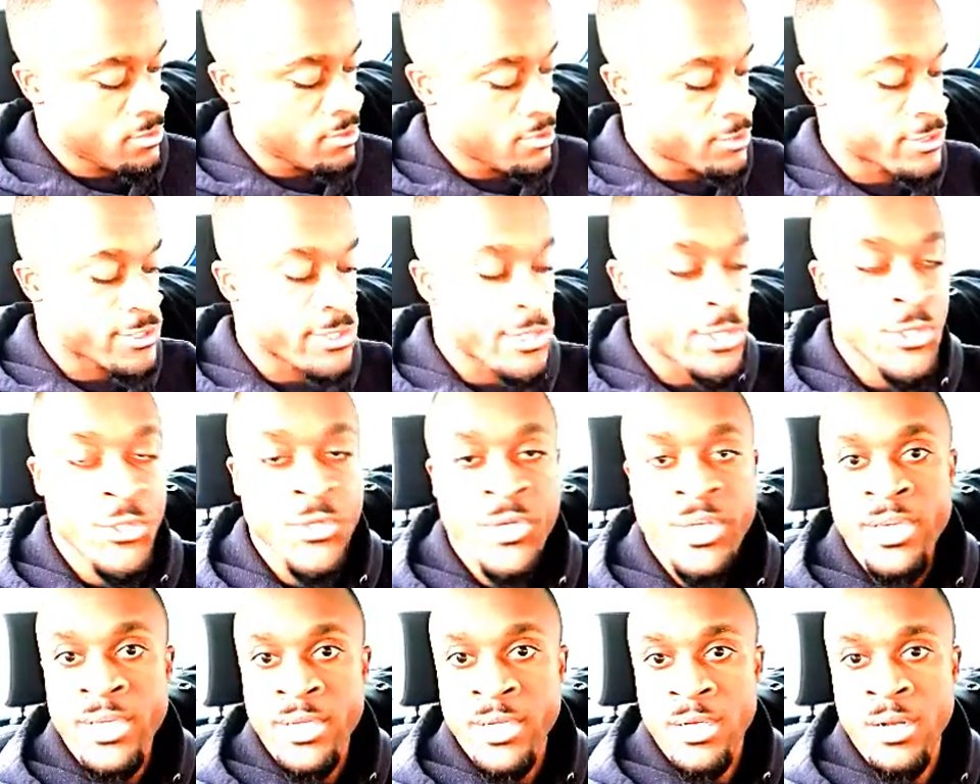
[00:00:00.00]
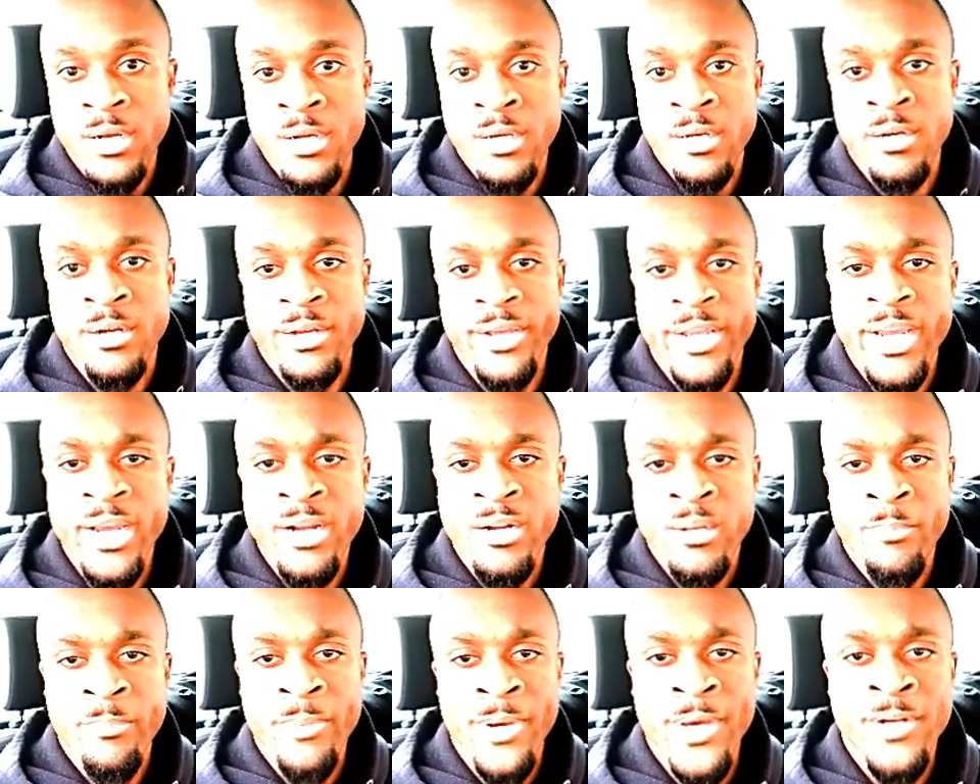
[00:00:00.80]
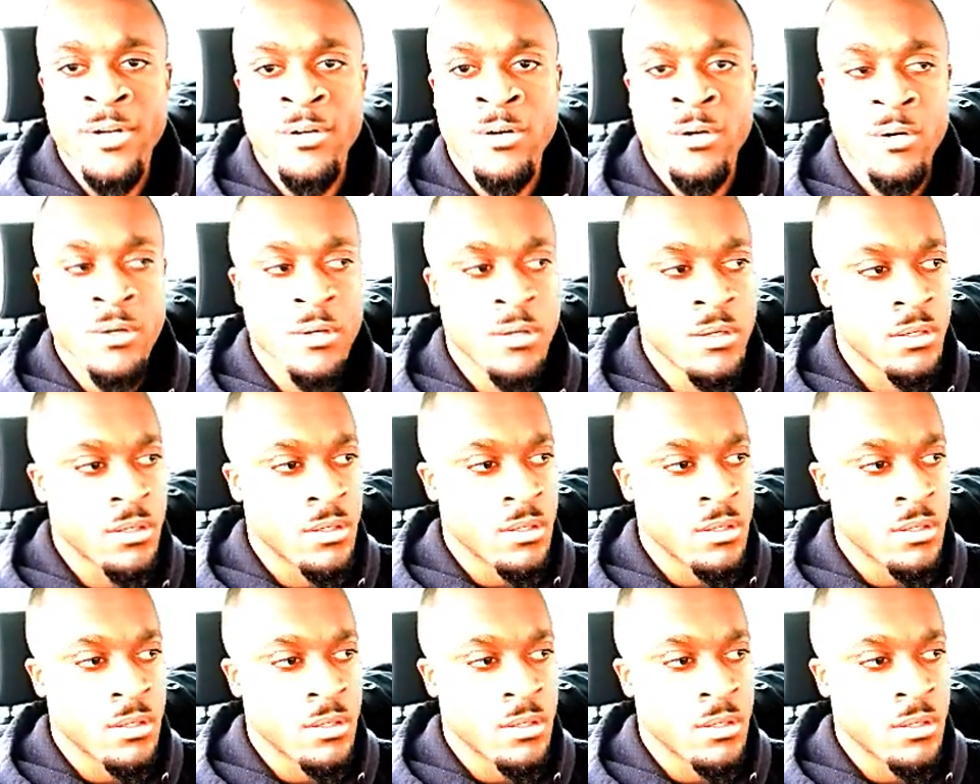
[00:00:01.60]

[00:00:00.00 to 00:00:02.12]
so you could get a better